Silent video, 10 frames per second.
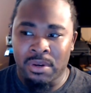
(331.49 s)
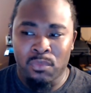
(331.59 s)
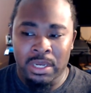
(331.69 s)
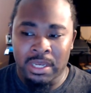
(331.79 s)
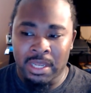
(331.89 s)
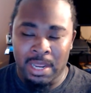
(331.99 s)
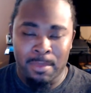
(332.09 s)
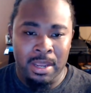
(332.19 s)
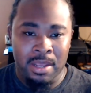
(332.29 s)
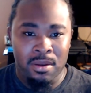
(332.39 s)
And when it came
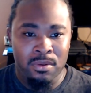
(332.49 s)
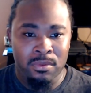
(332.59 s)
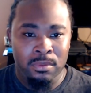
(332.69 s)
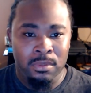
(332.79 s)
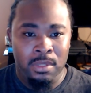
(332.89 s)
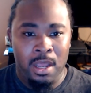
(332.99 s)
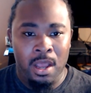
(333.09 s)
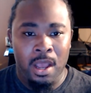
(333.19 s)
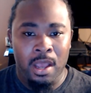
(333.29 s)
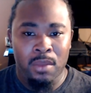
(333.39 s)
back on,
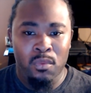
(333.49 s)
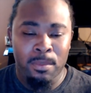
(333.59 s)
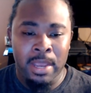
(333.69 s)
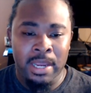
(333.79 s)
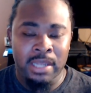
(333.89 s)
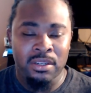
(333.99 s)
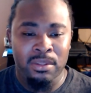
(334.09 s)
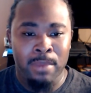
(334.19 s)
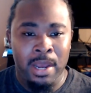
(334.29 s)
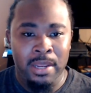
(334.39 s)
I went back into the
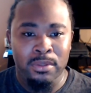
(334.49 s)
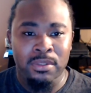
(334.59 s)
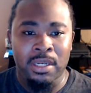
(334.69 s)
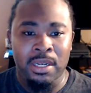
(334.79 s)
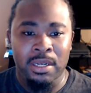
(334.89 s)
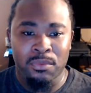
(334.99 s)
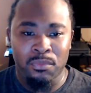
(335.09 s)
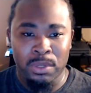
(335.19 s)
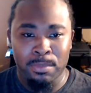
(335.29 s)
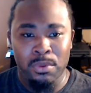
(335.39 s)
BIOS and it
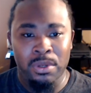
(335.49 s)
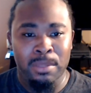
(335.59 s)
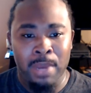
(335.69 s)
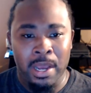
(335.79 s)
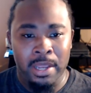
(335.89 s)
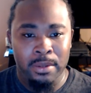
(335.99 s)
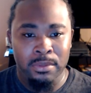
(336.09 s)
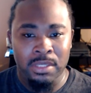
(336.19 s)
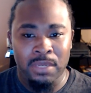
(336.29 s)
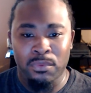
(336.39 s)
rebooted the
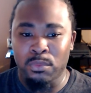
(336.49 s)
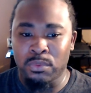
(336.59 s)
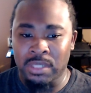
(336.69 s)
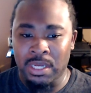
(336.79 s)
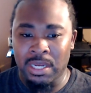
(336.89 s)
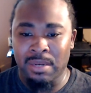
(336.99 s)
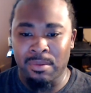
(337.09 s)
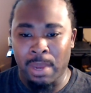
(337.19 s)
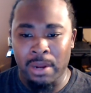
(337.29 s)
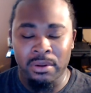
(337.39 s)
BIOS. If you've seen
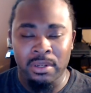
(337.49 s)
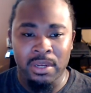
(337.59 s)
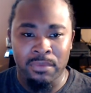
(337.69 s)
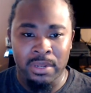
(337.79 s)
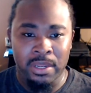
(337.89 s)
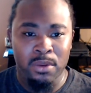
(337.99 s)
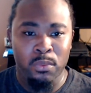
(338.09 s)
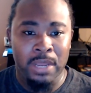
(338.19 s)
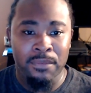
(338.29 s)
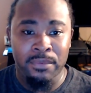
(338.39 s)
my earlier video
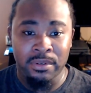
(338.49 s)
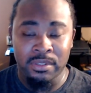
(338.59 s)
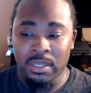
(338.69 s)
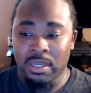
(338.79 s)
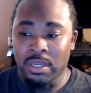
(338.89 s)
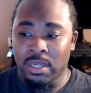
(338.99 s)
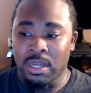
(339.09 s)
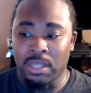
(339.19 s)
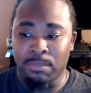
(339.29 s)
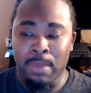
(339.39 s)
when I first
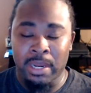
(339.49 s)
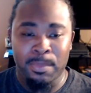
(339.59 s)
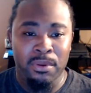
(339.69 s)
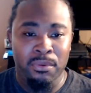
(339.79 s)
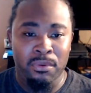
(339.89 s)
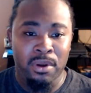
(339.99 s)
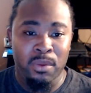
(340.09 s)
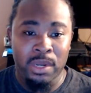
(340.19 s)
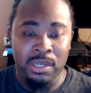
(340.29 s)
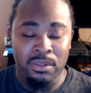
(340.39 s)
cut my computer on and
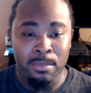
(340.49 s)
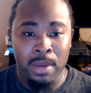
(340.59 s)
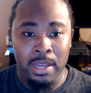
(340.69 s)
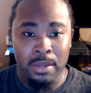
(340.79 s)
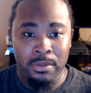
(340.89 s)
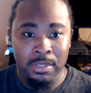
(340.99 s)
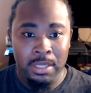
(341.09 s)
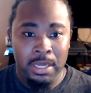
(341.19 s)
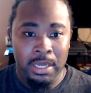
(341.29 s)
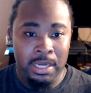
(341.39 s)
went into the BIOS,
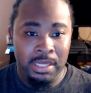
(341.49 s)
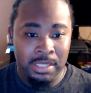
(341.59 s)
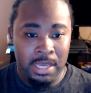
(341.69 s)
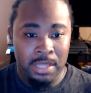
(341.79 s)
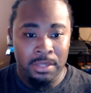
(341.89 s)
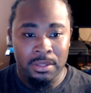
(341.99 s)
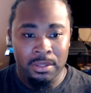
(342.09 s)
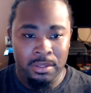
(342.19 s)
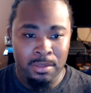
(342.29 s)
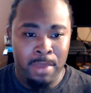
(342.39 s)
and it said
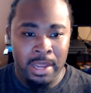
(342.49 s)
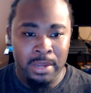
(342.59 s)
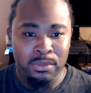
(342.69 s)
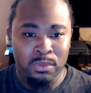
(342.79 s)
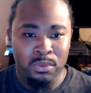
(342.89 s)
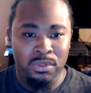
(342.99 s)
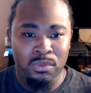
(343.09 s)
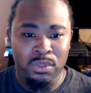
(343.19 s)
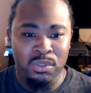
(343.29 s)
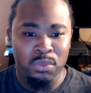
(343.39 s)
the BIOS
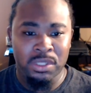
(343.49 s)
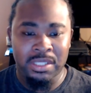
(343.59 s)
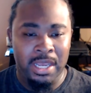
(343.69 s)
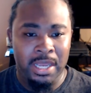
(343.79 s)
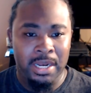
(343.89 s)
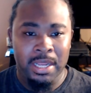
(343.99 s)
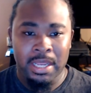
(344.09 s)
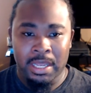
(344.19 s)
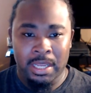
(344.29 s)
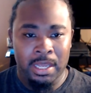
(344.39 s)
was reset,
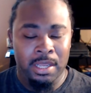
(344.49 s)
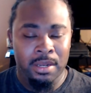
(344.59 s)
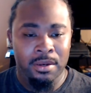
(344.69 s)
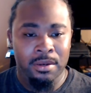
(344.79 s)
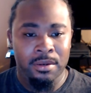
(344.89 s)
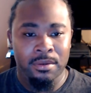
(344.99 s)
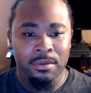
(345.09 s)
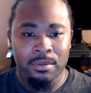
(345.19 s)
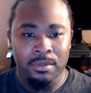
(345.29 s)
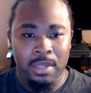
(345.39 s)
and
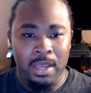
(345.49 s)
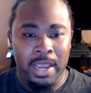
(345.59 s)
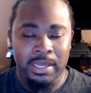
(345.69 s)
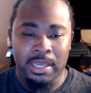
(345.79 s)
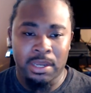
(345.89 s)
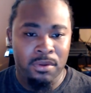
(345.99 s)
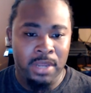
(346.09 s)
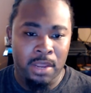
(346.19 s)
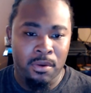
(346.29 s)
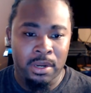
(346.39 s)
I had to hit
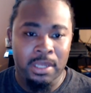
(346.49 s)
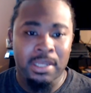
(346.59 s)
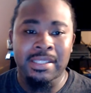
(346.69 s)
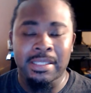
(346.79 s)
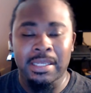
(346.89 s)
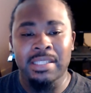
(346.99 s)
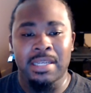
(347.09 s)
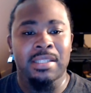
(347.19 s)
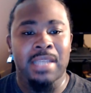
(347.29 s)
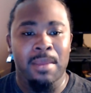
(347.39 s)
OK on it. It said
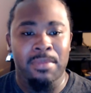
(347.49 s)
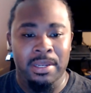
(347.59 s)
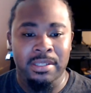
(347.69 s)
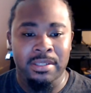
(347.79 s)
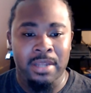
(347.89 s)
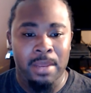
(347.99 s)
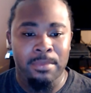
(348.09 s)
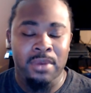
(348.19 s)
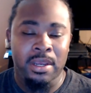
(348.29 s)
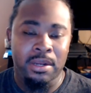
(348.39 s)
the same thing this time,
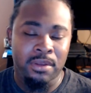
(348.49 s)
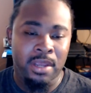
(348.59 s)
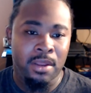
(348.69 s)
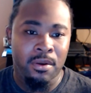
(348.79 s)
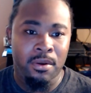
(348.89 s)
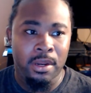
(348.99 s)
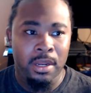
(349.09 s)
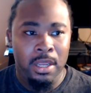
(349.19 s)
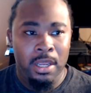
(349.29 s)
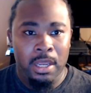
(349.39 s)
so I hit OK on it,
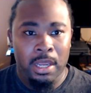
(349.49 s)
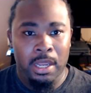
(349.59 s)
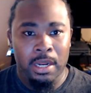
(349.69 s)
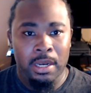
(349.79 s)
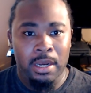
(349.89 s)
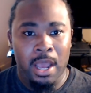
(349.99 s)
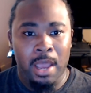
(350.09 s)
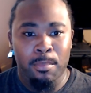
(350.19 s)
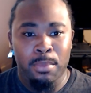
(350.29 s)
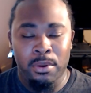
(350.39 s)
and I
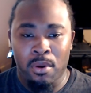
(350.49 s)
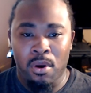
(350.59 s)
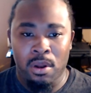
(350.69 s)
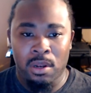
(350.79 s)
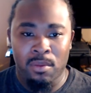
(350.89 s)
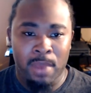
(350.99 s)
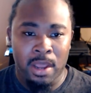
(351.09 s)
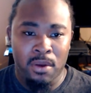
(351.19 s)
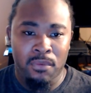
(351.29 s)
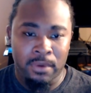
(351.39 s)
put all of my
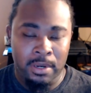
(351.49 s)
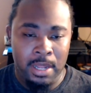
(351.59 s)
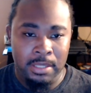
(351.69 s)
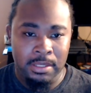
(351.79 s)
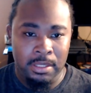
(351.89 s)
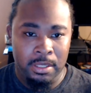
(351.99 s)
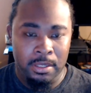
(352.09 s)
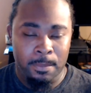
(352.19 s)
overclocks in.